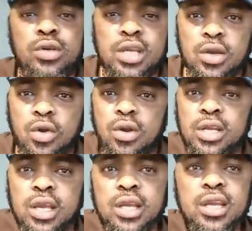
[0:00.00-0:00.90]
the
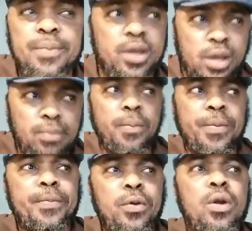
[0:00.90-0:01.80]
Igbo
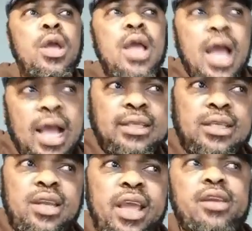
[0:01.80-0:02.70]
people are
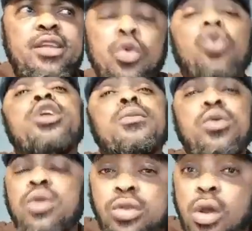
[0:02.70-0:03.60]
still there. The good
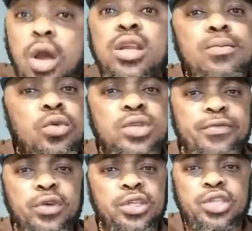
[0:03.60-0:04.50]
Igbo, not all Igbos are
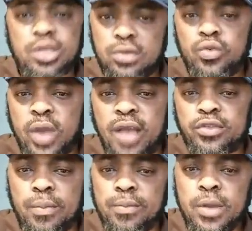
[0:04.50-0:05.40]
foolish. We have
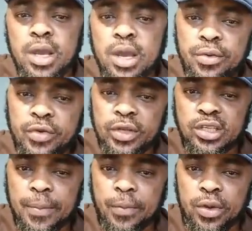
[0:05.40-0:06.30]
some
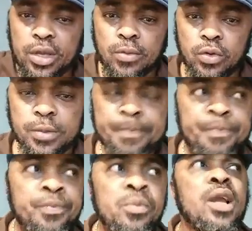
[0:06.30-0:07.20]
reasonable Igbos.
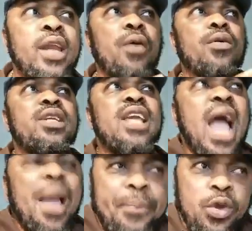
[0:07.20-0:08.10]
Now, the
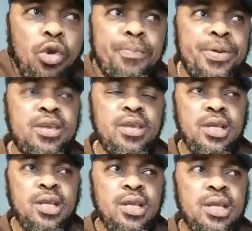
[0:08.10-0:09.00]
IPOB,
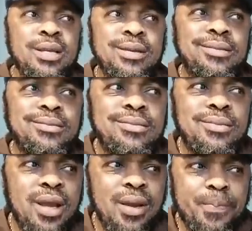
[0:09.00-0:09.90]

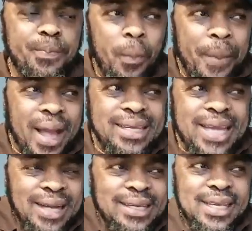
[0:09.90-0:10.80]
the
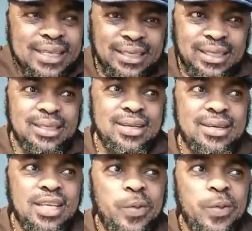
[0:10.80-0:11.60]
propagandists, these